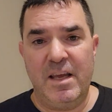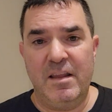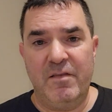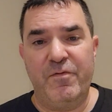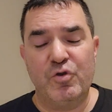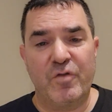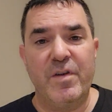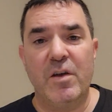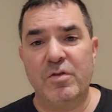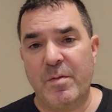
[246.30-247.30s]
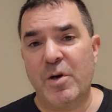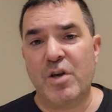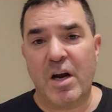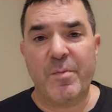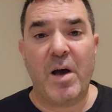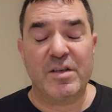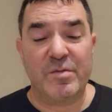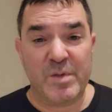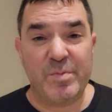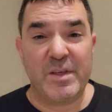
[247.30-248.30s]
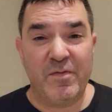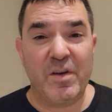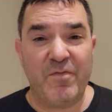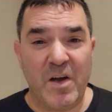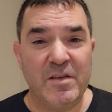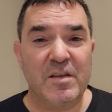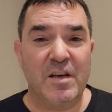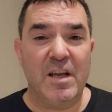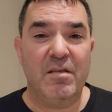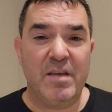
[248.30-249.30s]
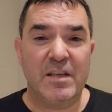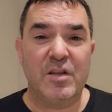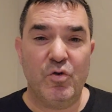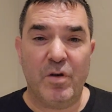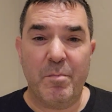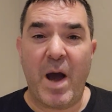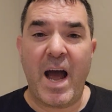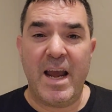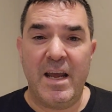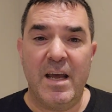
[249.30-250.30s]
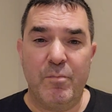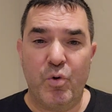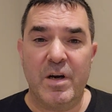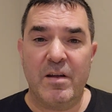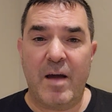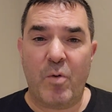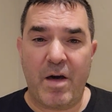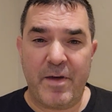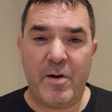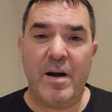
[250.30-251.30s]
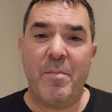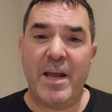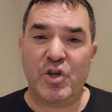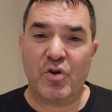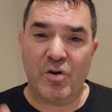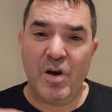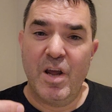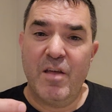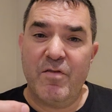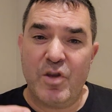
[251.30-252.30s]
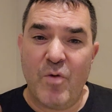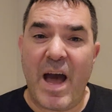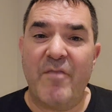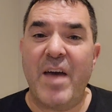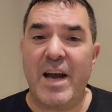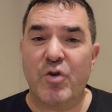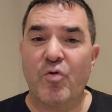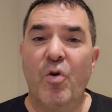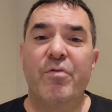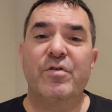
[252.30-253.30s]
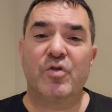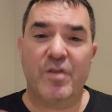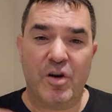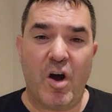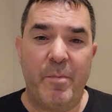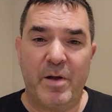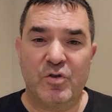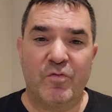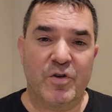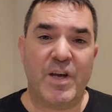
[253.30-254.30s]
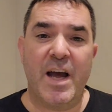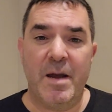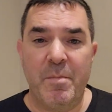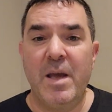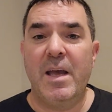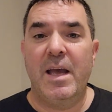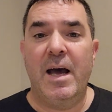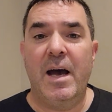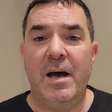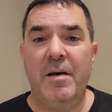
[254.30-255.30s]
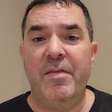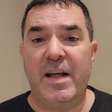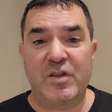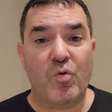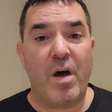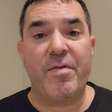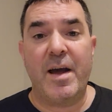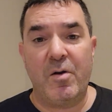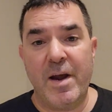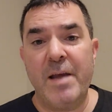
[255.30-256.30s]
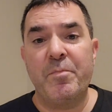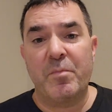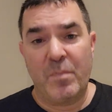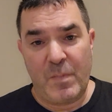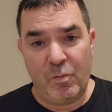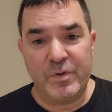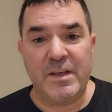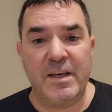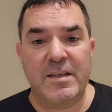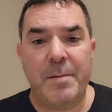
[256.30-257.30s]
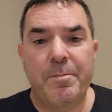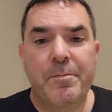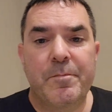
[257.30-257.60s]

in the future videos, I'm going to talk about some specific funds and things that you can buy and put into that Roth IRA to make sure that you have that growth so that it compounds over time. And that's a Roth IRA. We'll see you next time.